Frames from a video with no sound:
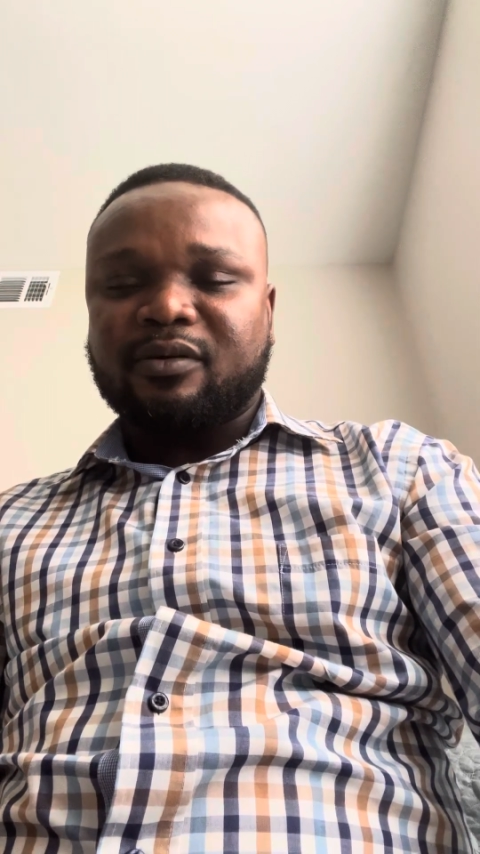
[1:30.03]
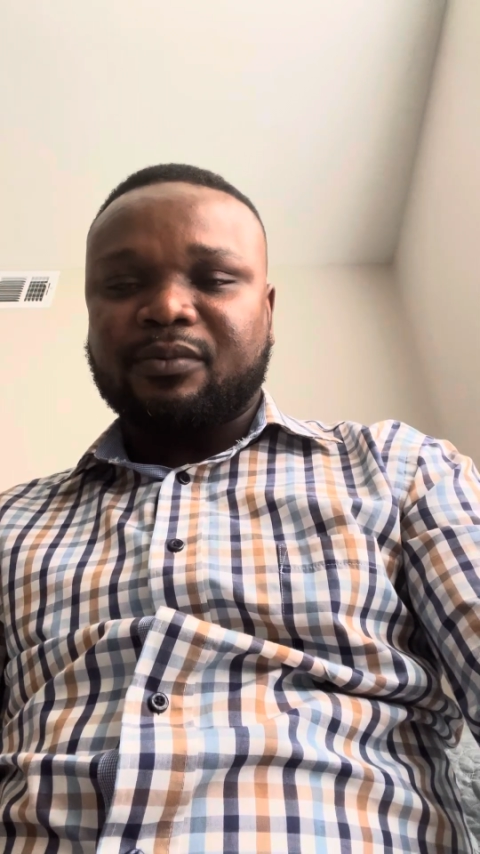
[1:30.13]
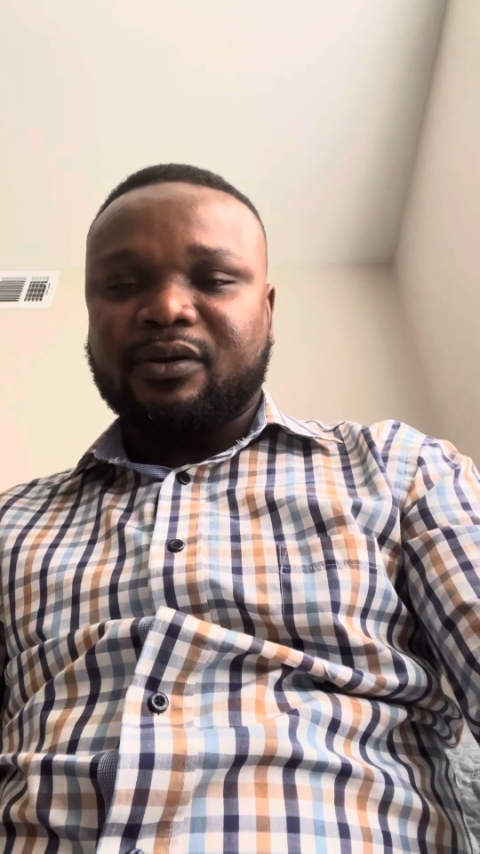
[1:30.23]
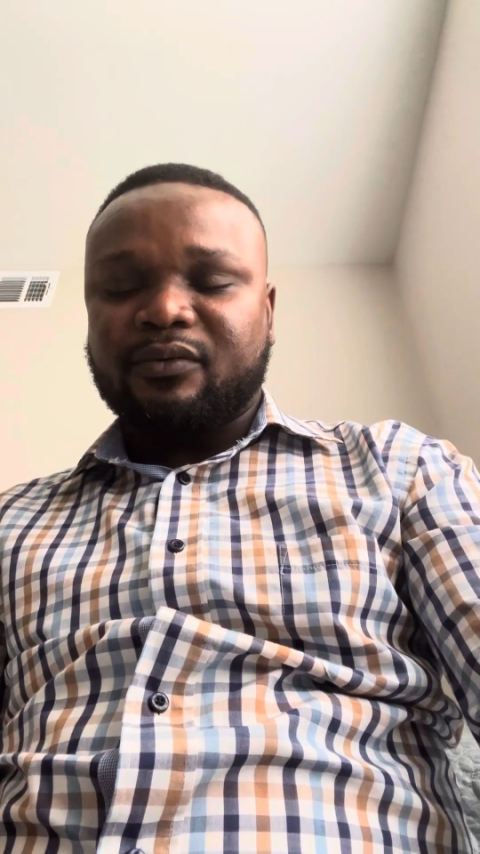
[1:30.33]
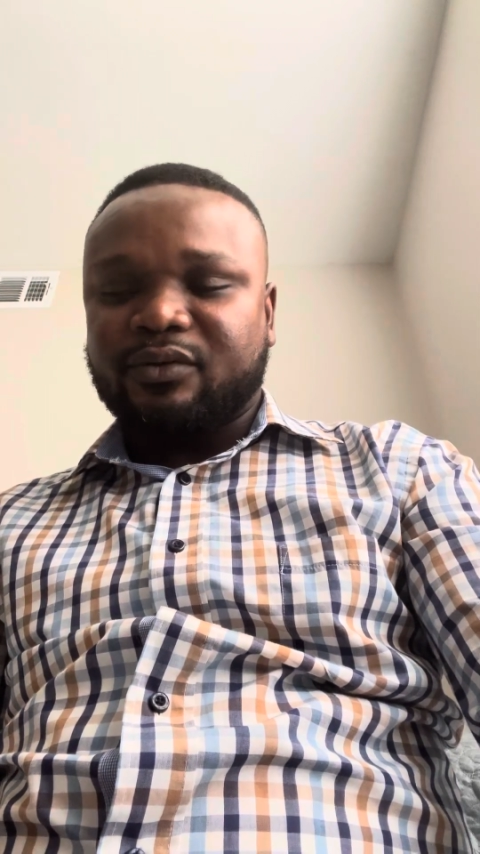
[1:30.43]

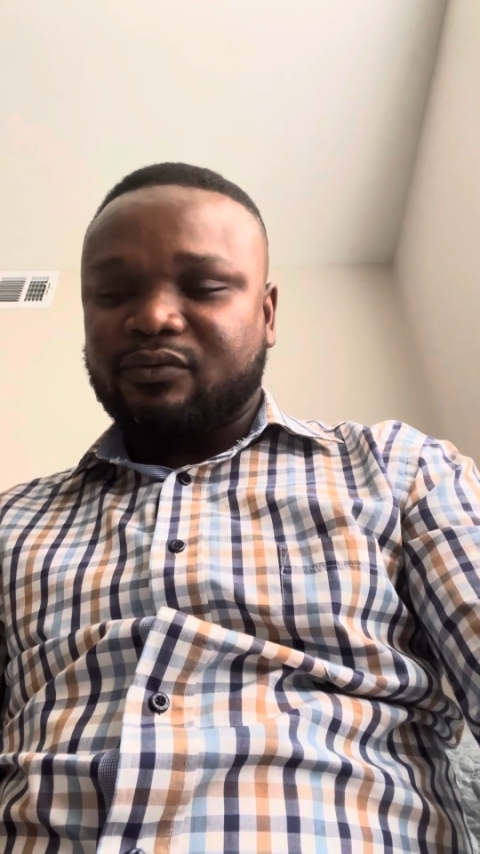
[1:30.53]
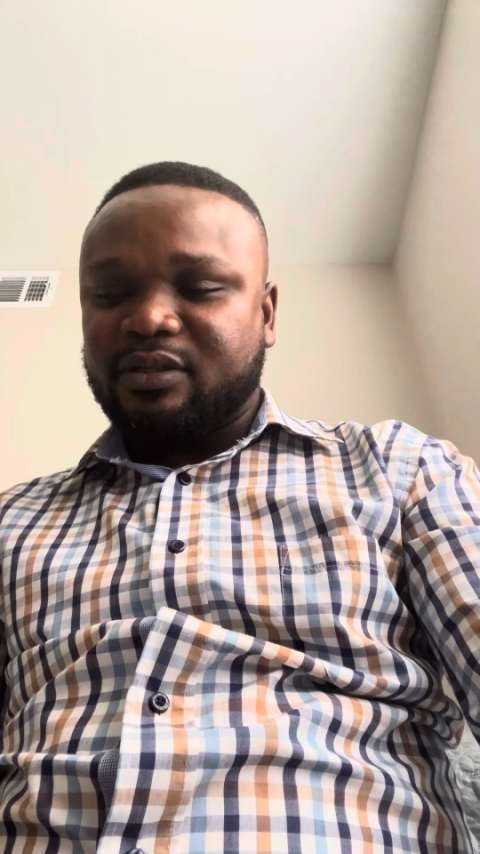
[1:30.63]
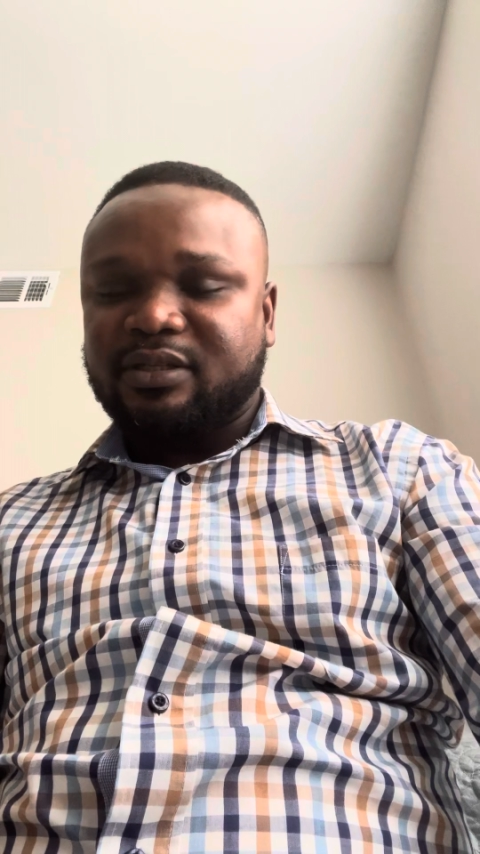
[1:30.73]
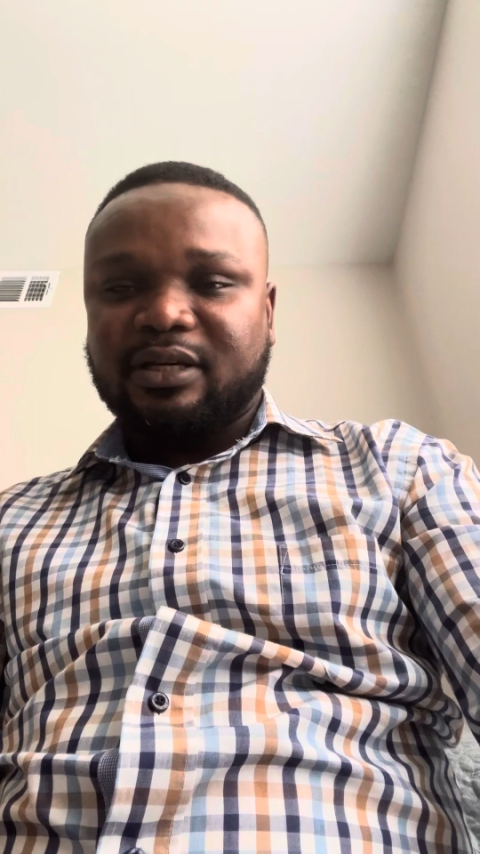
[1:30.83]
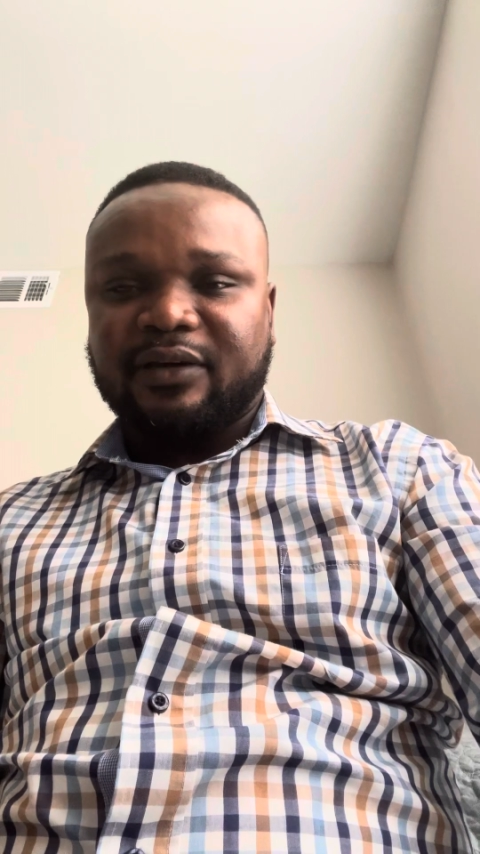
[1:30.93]
payroll
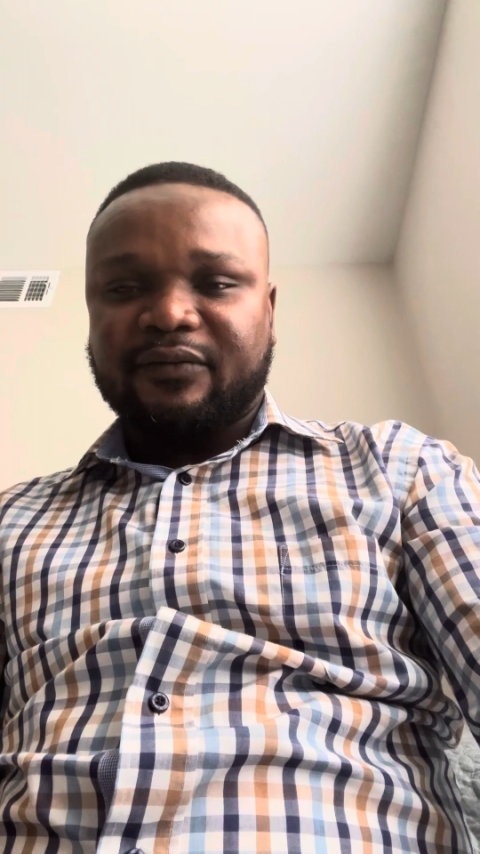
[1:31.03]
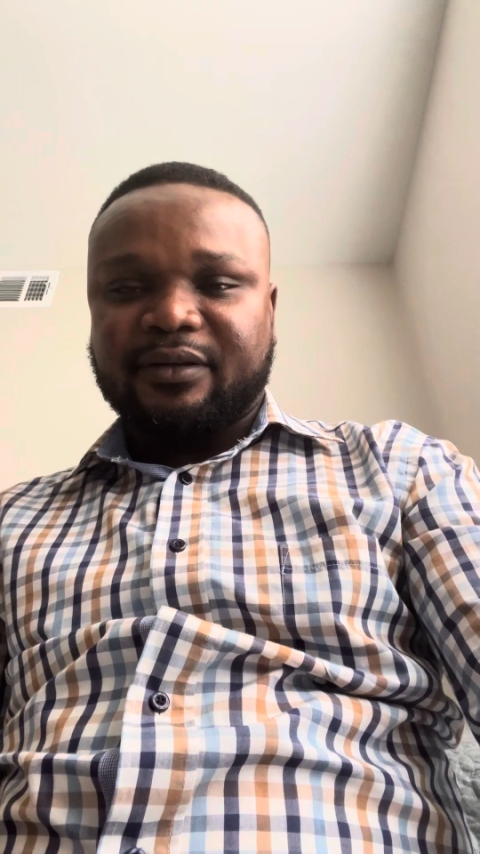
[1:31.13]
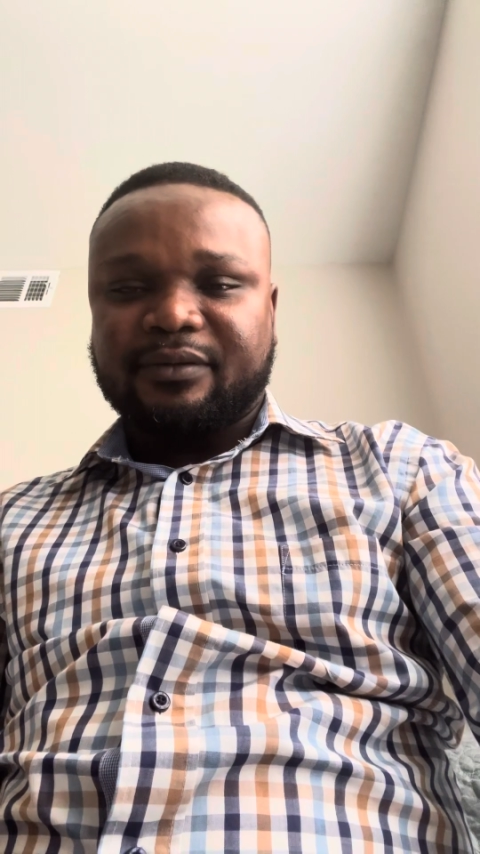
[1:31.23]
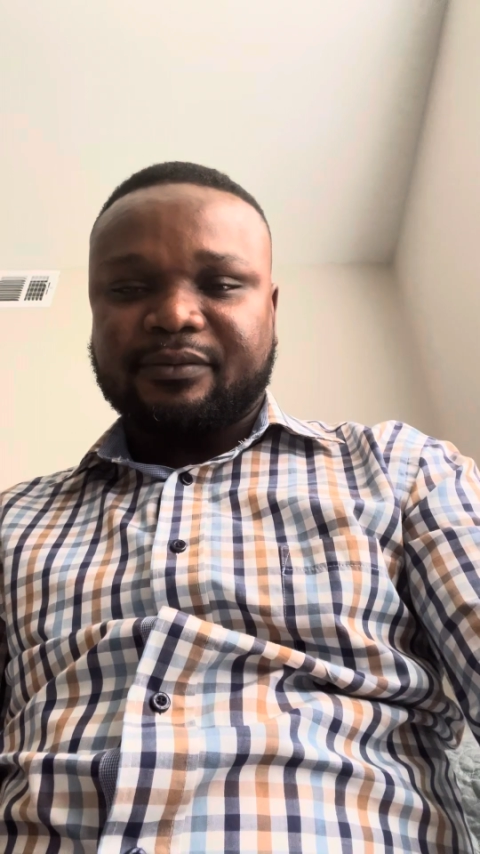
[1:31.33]
2011.